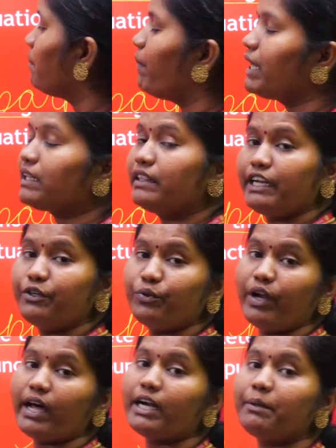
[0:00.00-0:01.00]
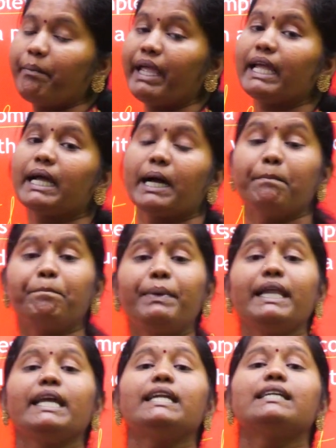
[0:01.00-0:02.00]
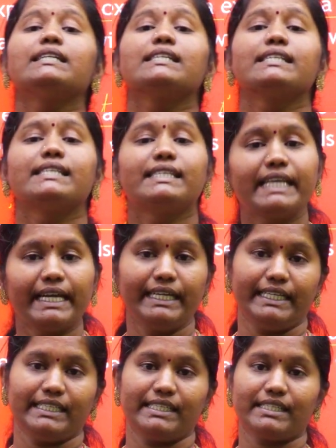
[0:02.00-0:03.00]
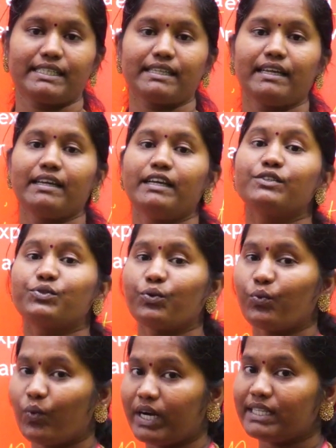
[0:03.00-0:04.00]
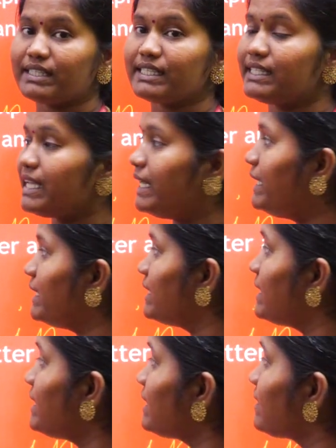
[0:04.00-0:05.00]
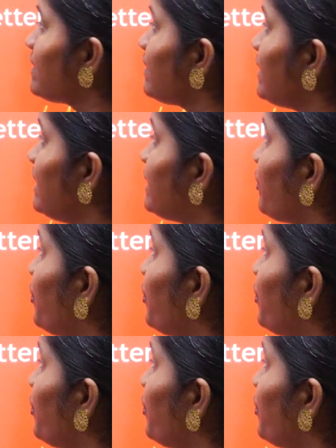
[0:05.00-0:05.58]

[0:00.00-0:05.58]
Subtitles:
but they do not make complete sentence. So what is a sentence? It's a